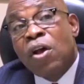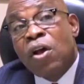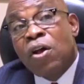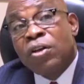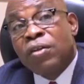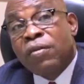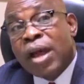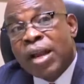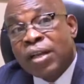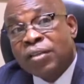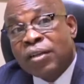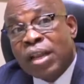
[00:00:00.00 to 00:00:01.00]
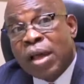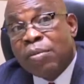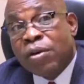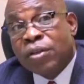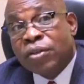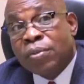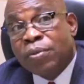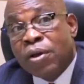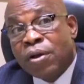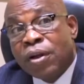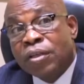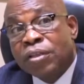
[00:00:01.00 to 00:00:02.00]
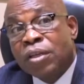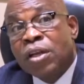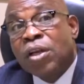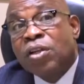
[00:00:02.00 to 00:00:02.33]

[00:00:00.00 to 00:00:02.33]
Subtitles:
underwriters laboratory products.